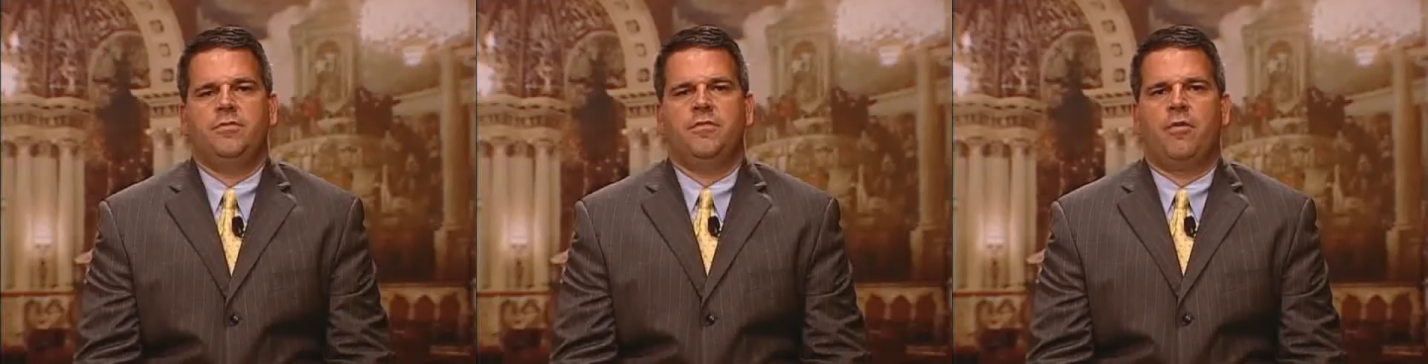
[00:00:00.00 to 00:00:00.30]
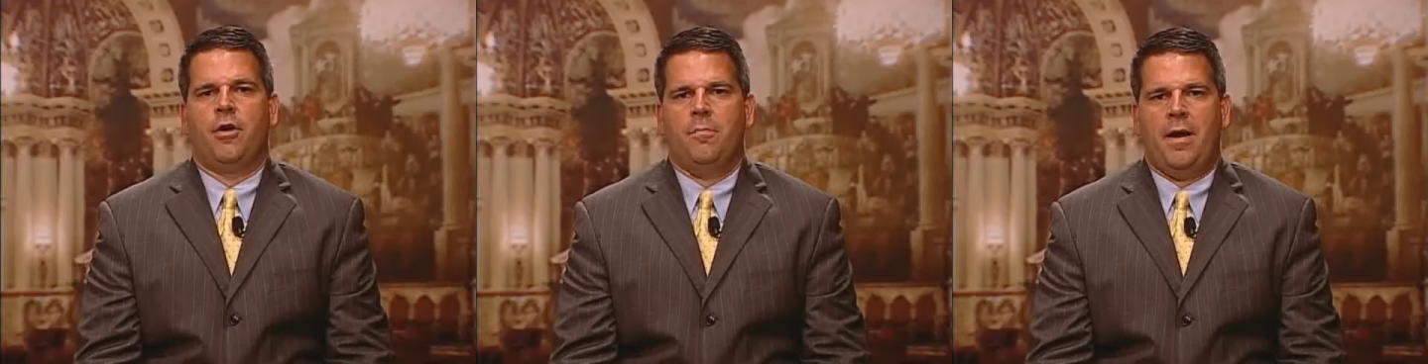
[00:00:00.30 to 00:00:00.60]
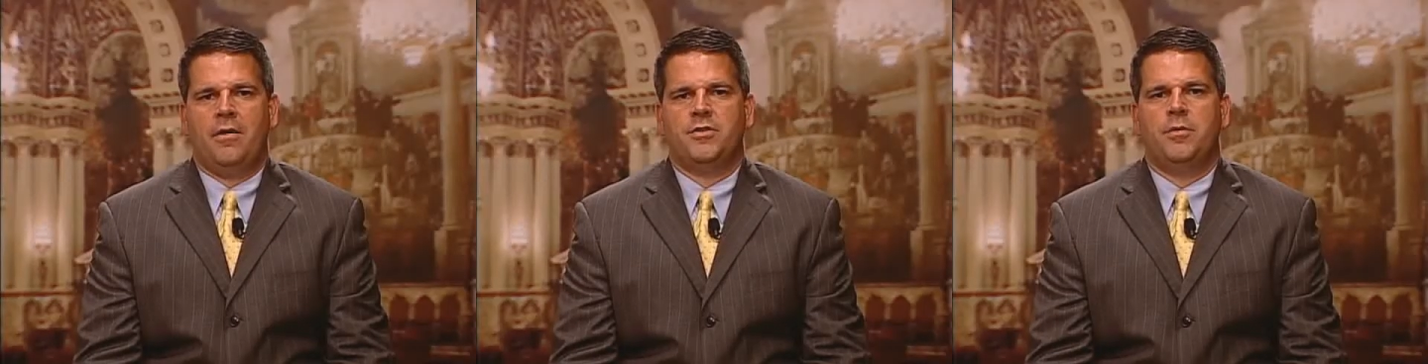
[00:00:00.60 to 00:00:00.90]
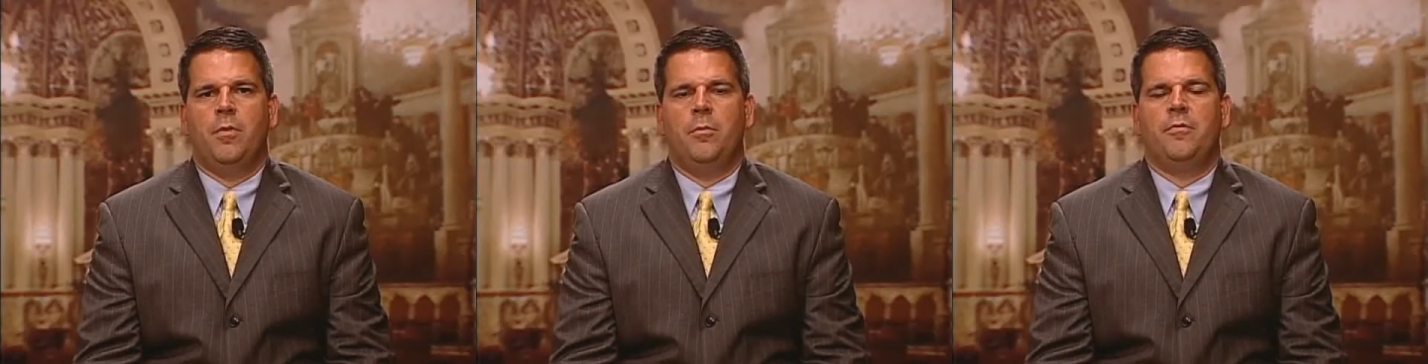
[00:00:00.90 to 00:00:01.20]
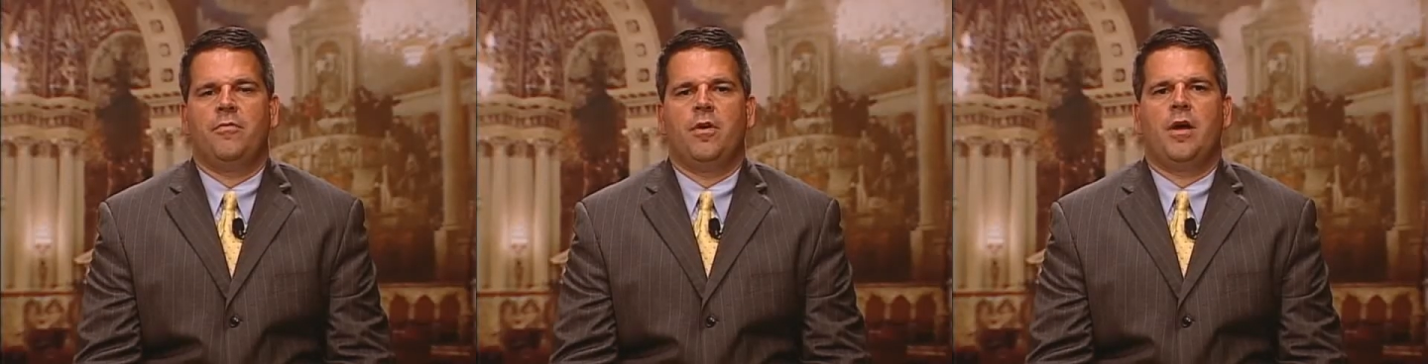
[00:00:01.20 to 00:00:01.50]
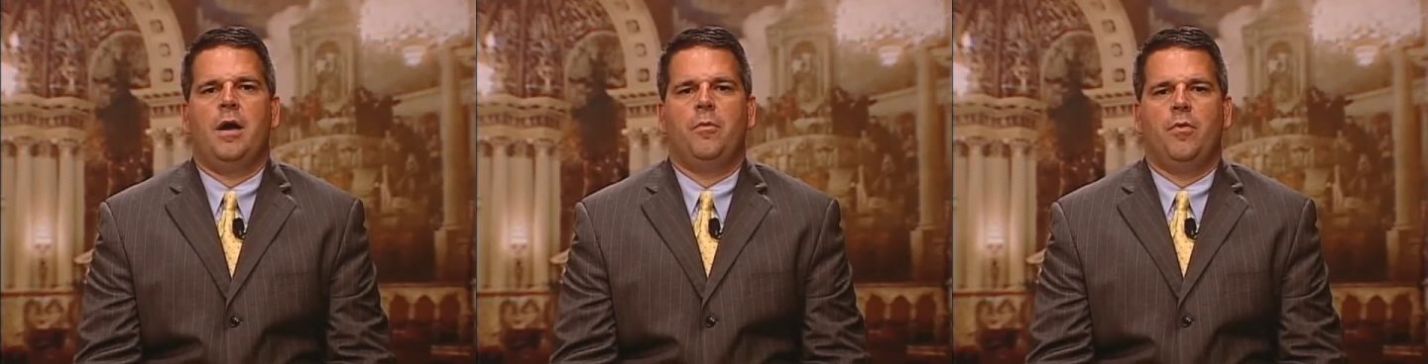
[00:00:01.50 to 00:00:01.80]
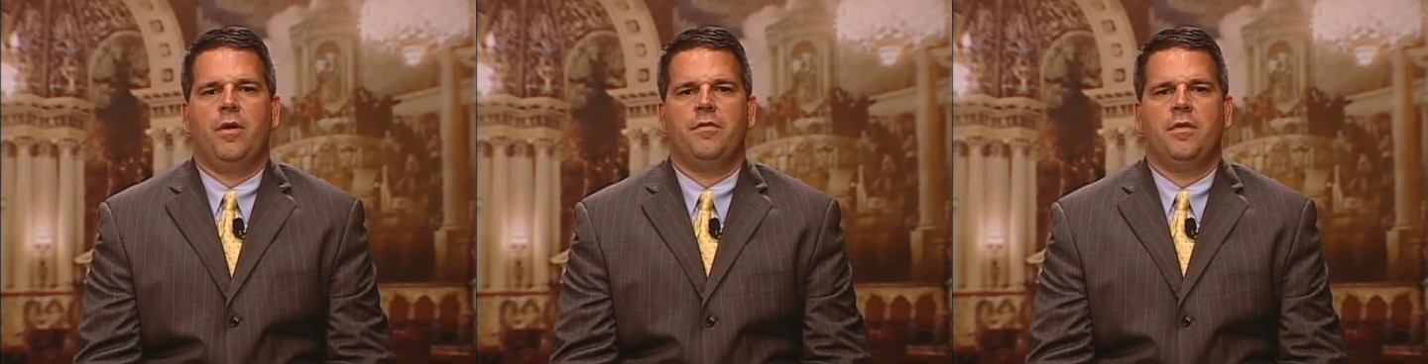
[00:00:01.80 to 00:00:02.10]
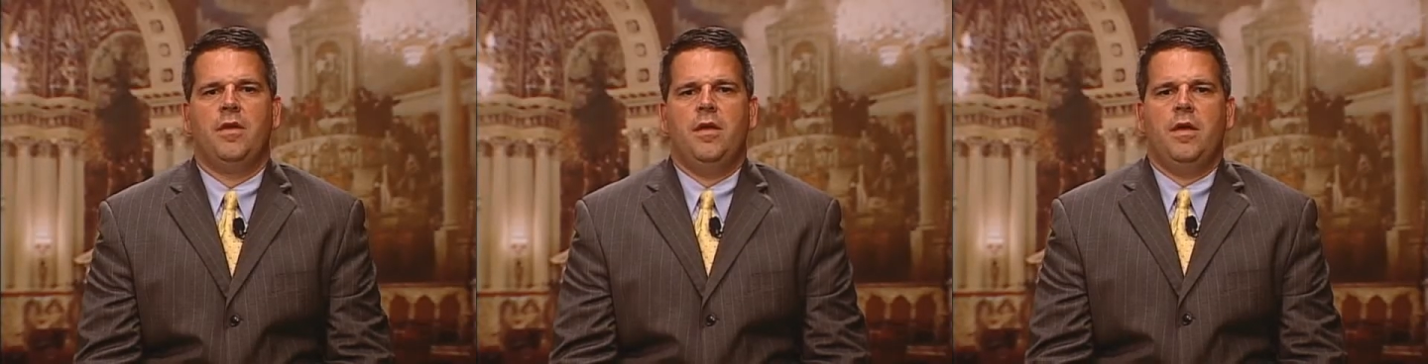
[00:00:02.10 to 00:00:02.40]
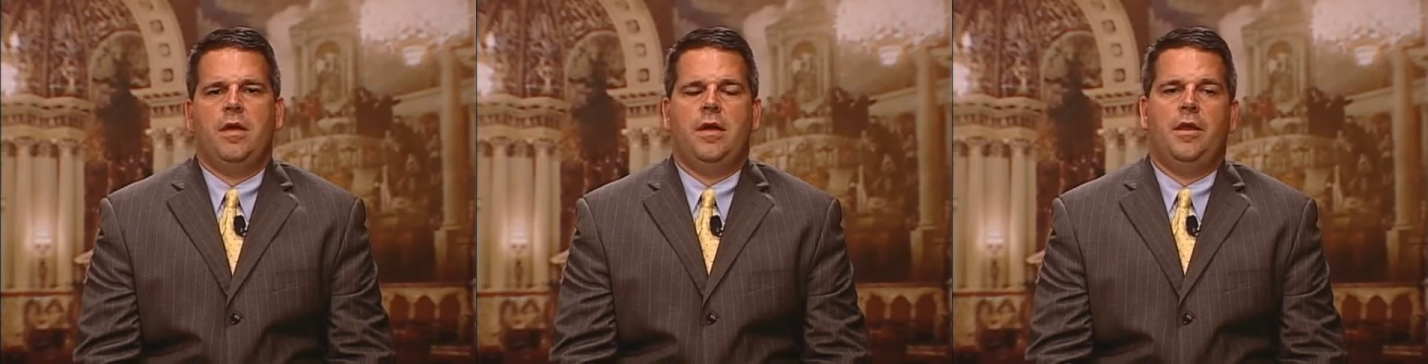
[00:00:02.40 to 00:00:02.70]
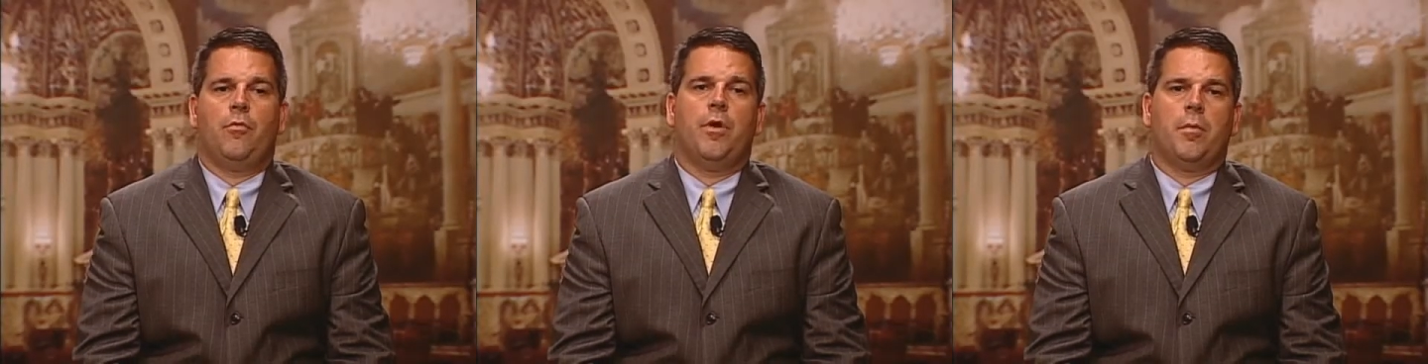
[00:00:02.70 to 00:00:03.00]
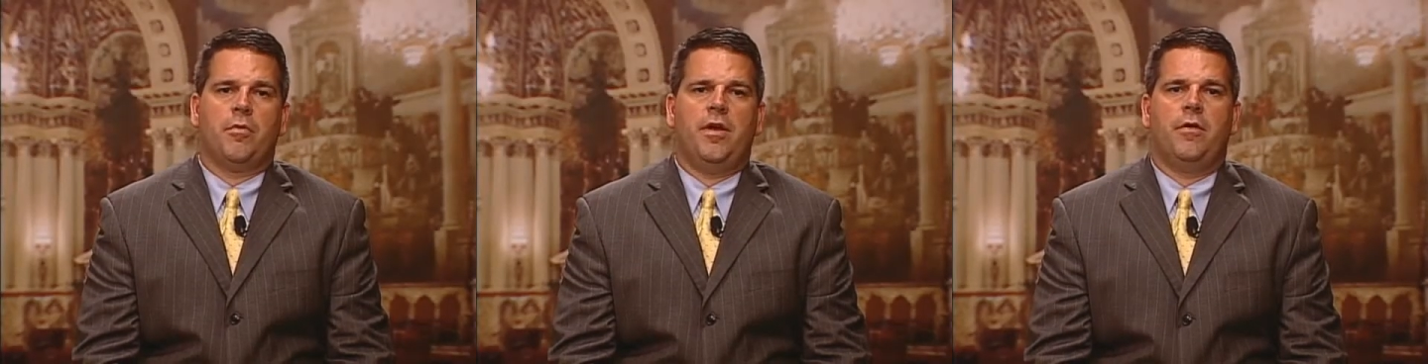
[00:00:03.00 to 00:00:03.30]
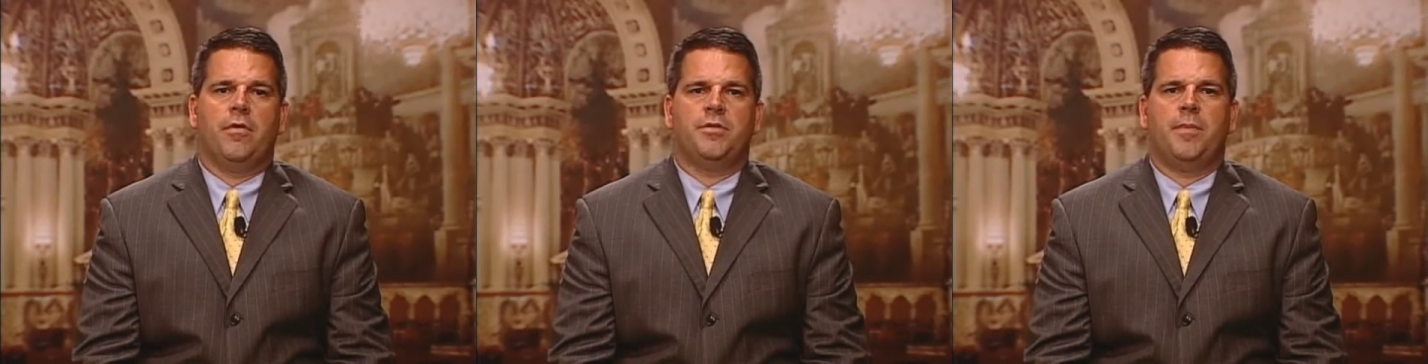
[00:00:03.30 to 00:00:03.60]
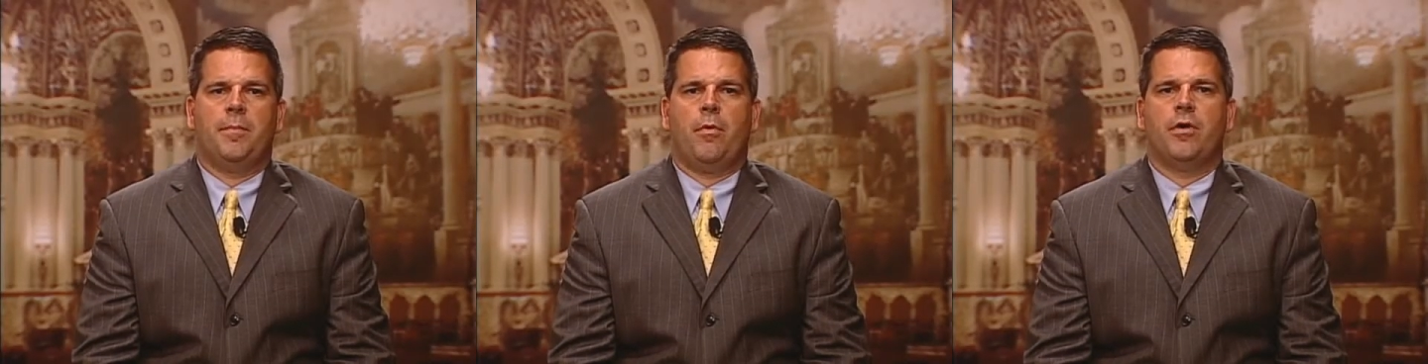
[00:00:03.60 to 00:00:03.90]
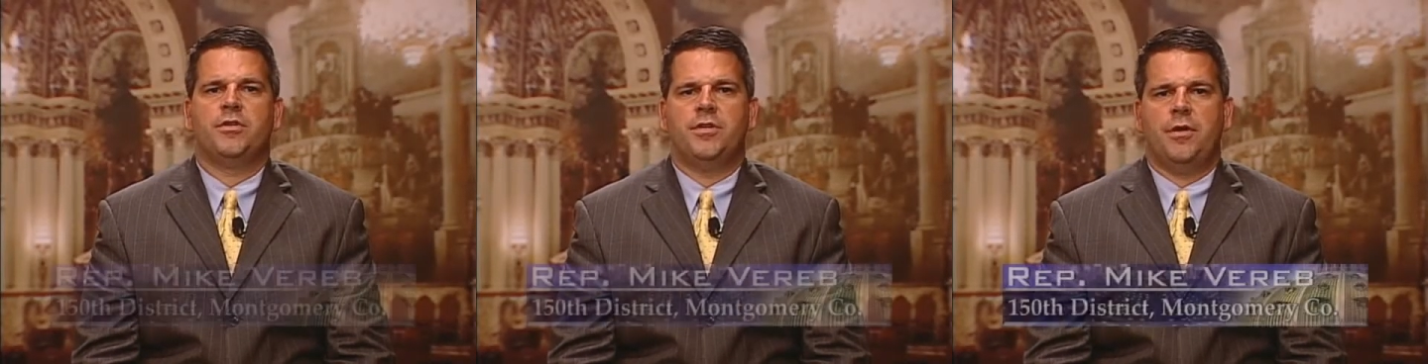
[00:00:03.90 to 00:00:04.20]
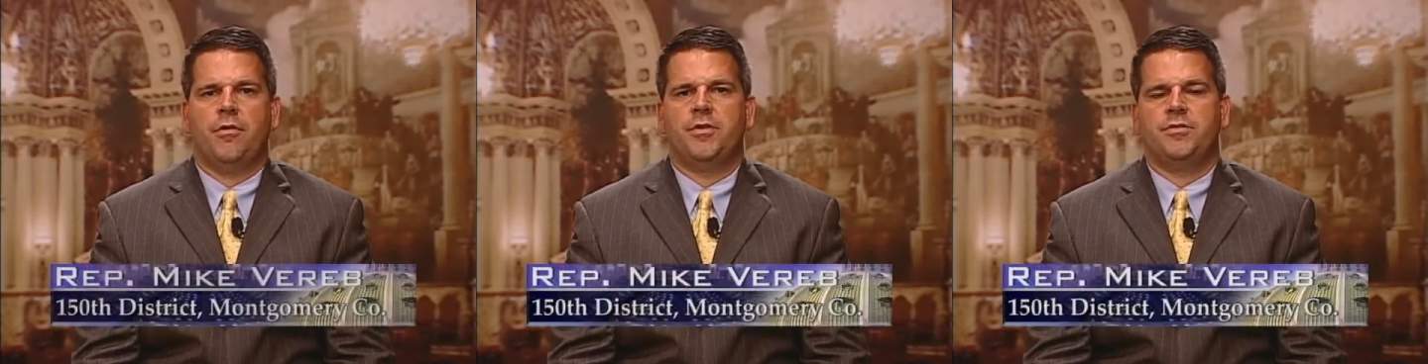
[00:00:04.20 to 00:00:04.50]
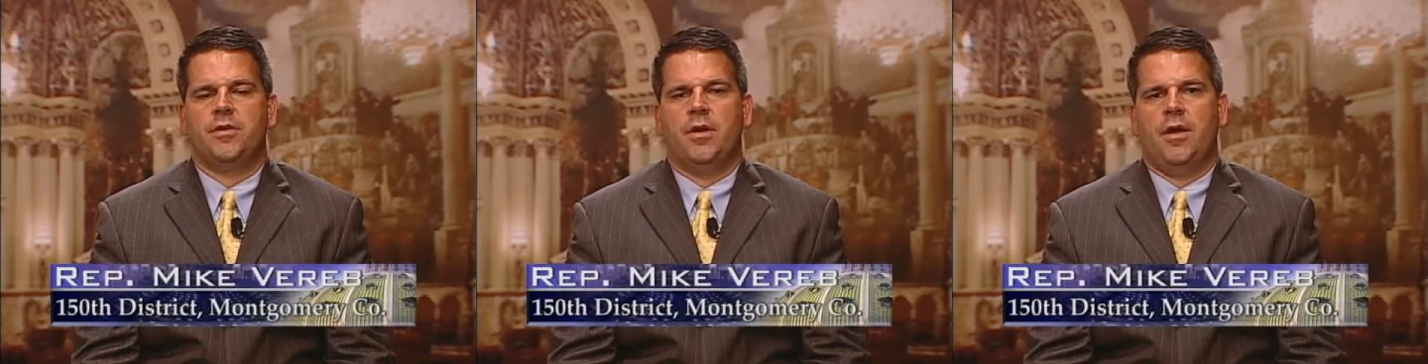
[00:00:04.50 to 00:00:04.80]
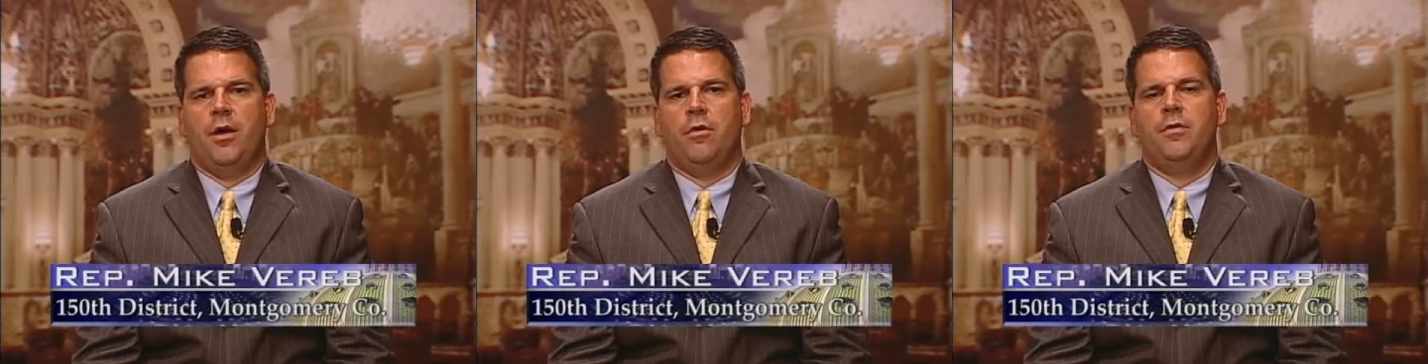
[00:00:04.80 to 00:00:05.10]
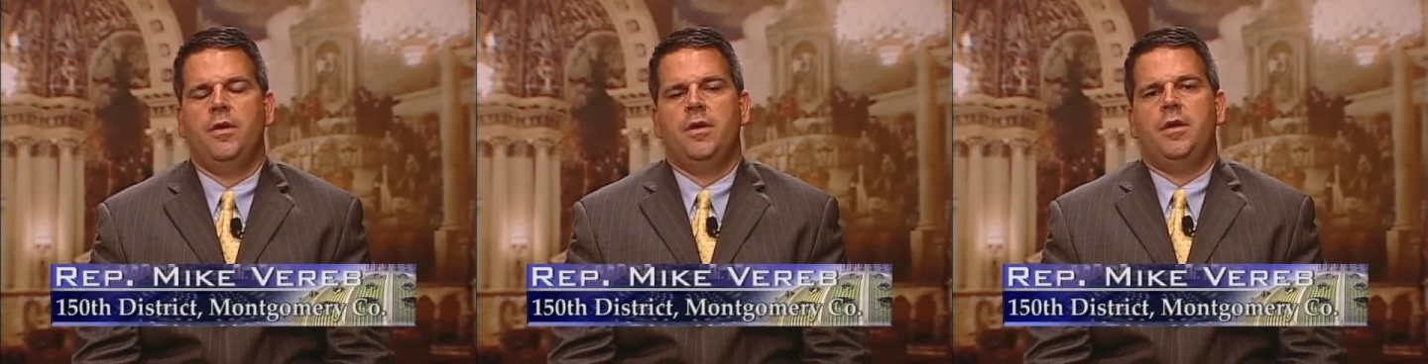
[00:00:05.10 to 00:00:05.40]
a very embarrassing moment for our Commonwealth, and there were a number of hearings, bipartisan hearings held.